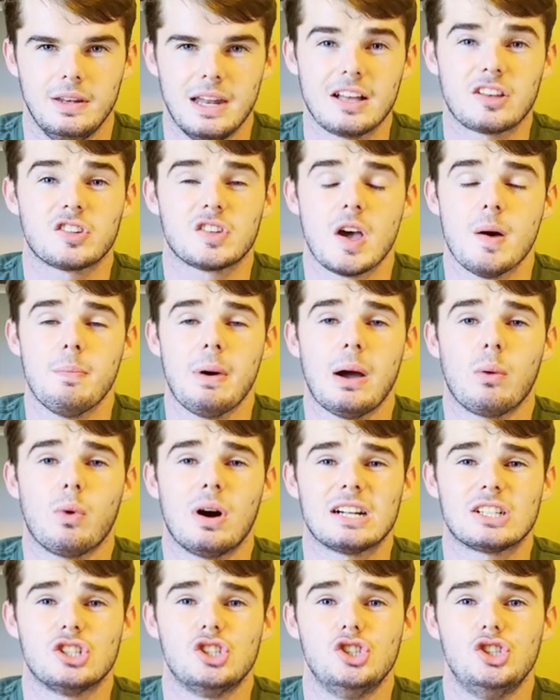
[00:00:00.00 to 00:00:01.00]
Next up, I
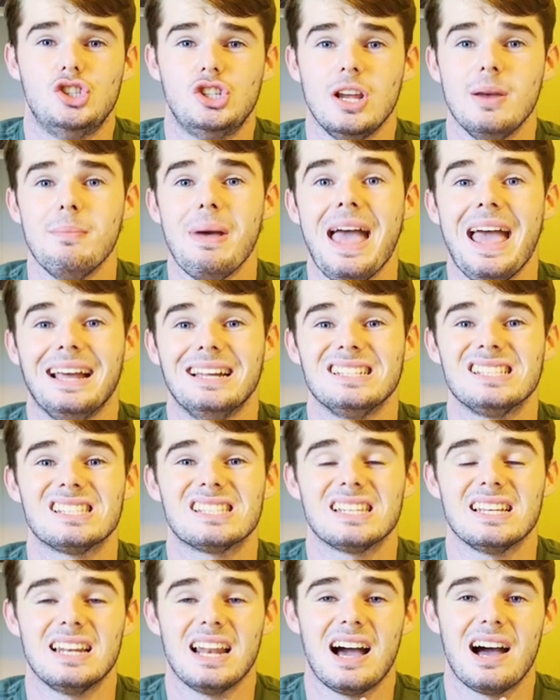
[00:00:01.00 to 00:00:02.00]
watched Jim
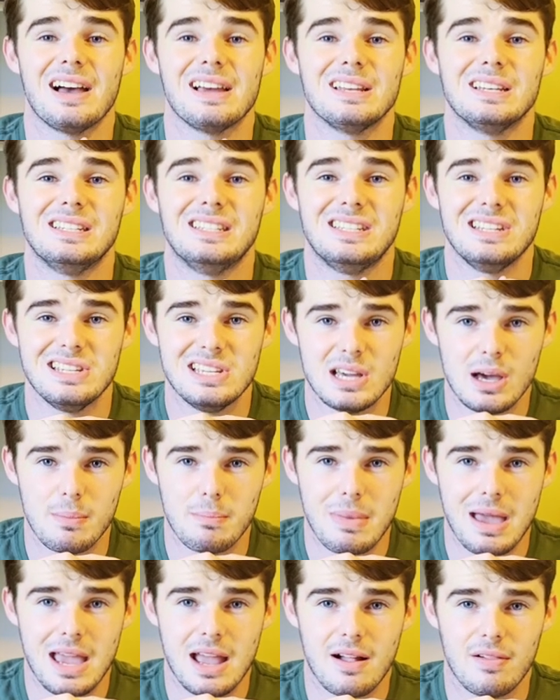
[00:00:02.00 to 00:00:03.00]
Henson Idea
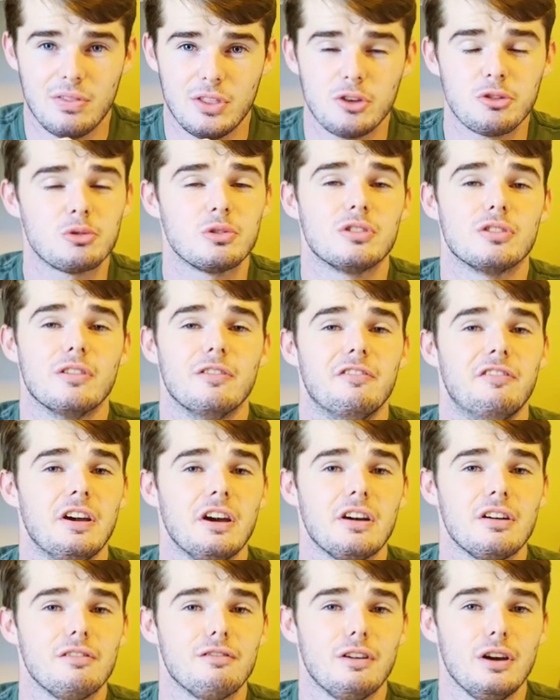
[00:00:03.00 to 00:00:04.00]
Man. This was a
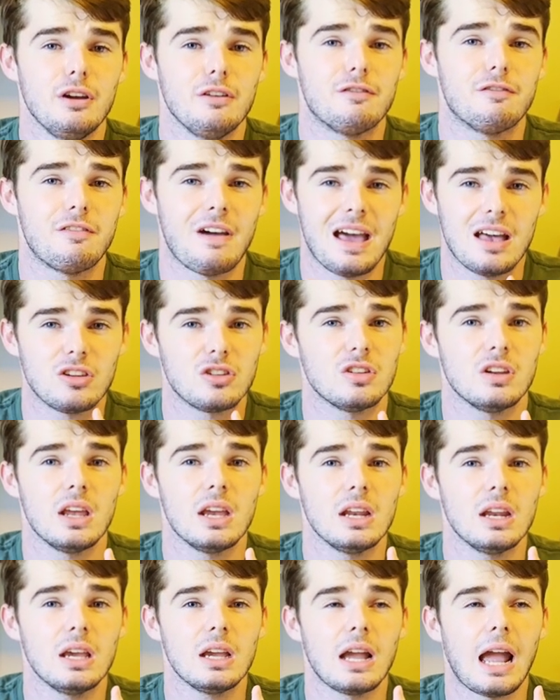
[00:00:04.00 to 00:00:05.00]
very, very
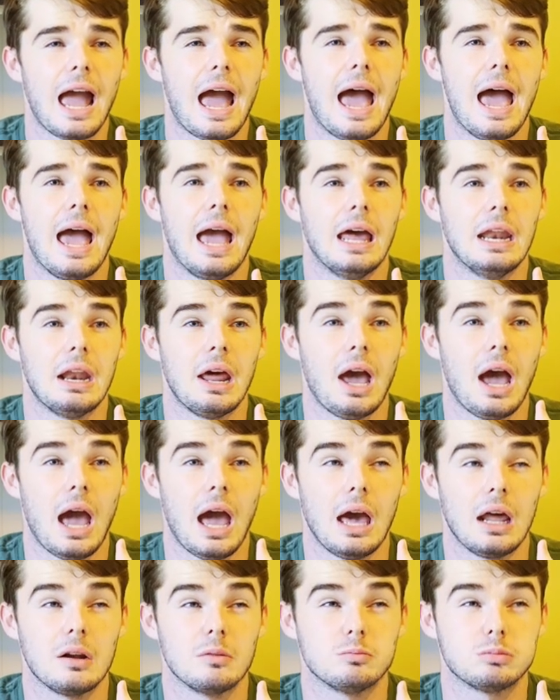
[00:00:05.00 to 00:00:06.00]
fascinating and
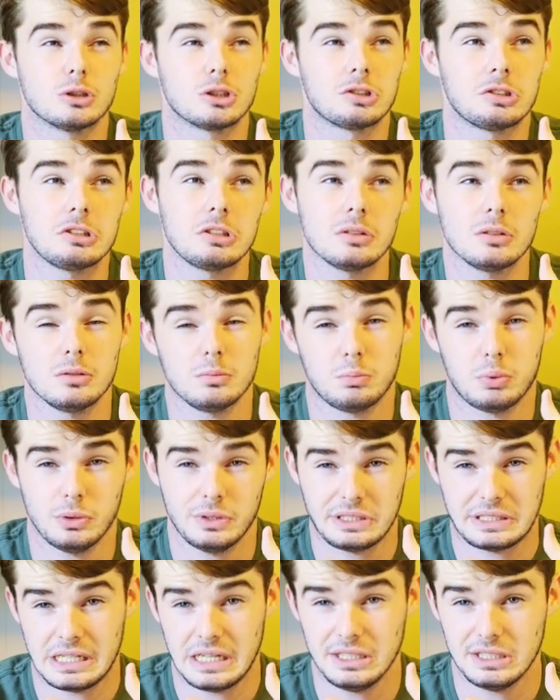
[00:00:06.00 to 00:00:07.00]
at a particular
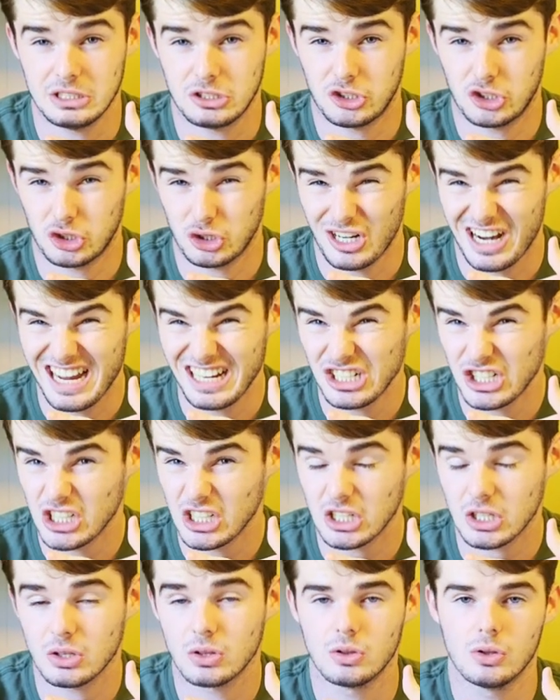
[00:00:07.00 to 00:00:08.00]
point kind of
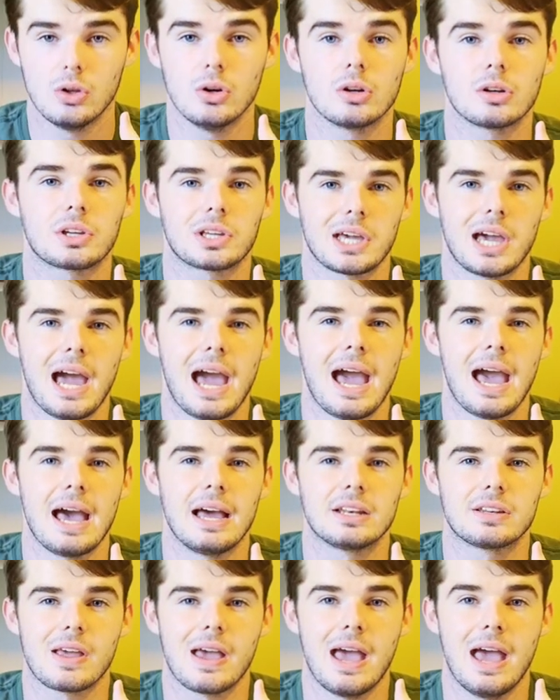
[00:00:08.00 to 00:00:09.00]
tragic look
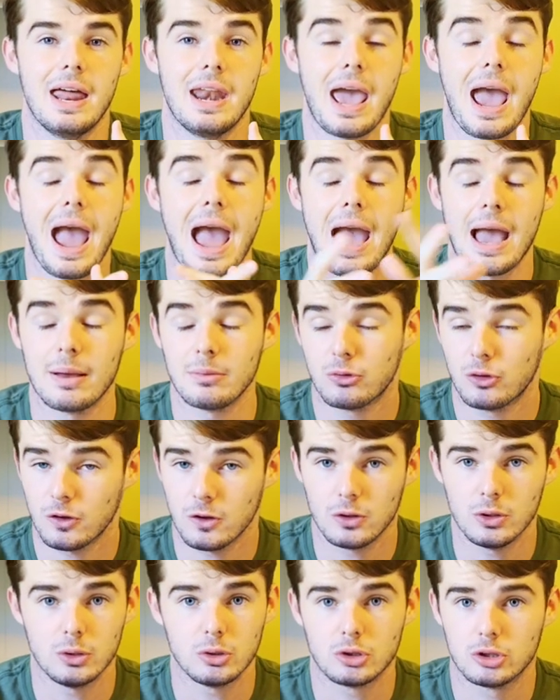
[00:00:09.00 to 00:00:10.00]
at an
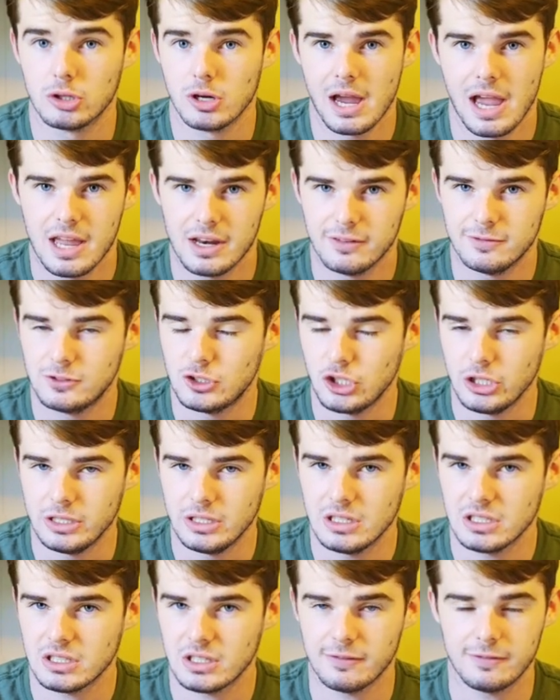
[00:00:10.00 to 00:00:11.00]
absolute creative
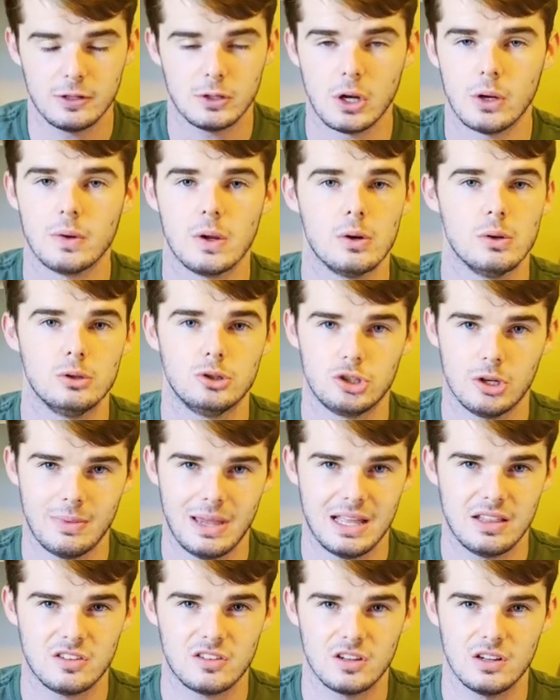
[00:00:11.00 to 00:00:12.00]
genius. If you don't know who Jim
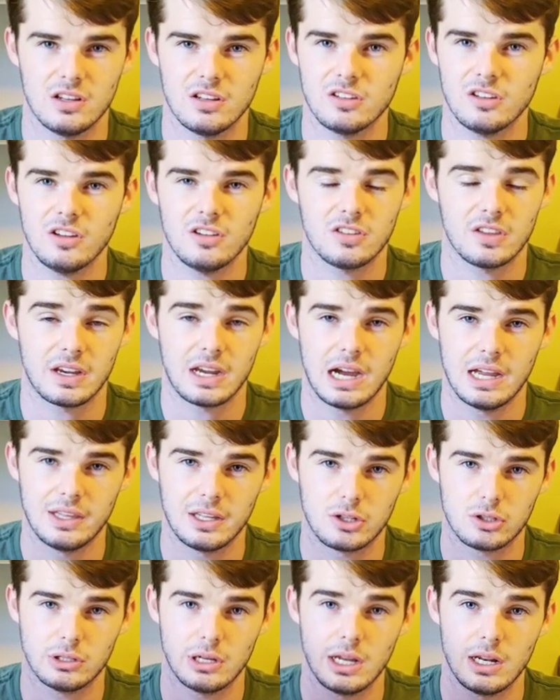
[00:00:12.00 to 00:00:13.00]
Henson is, he's the guy
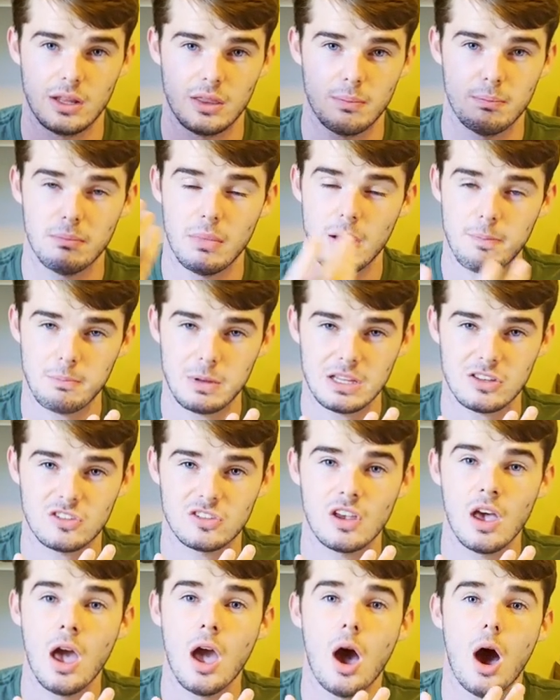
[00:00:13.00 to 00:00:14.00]
that created the
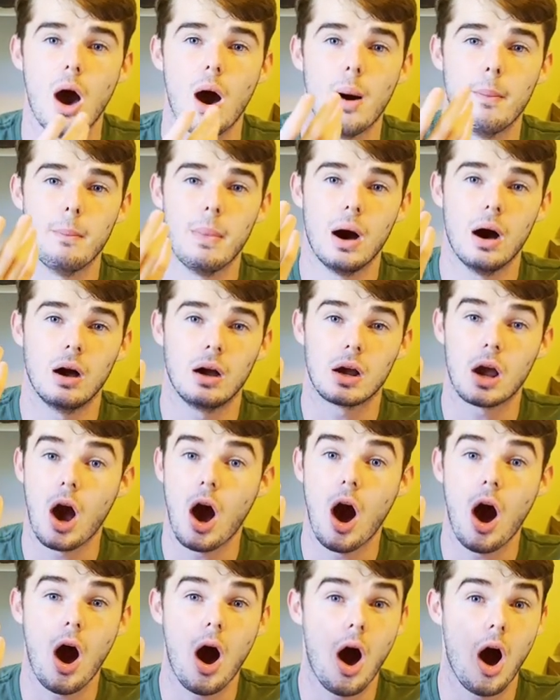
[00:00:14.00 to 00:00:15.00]
Muppets, among
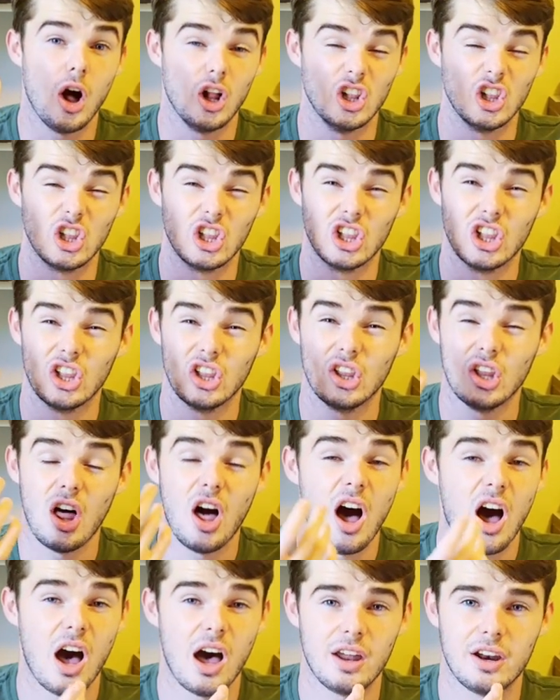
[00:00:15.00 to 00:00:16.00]
a
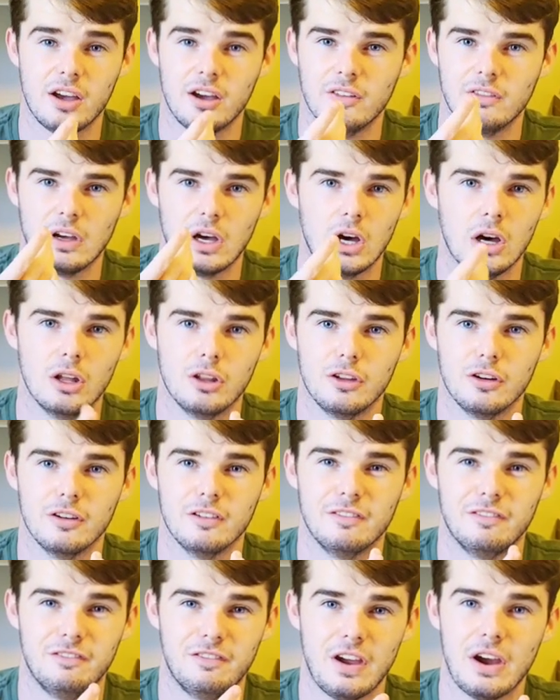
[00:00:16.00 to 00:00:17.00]
lot of
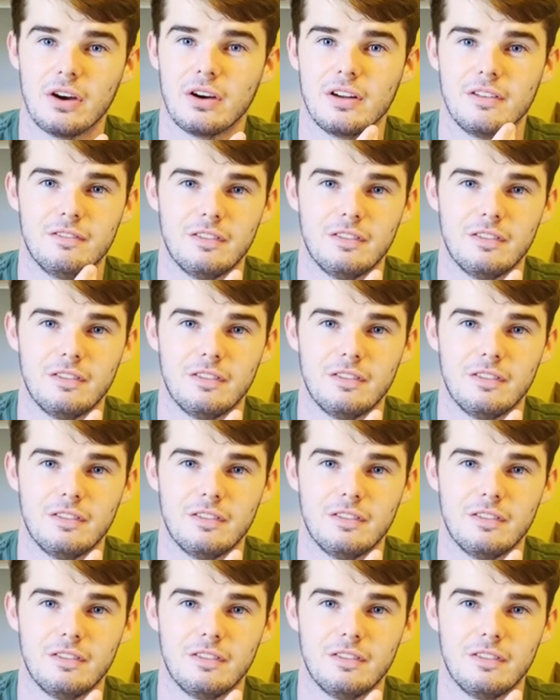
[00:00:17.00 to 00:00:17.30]
other very,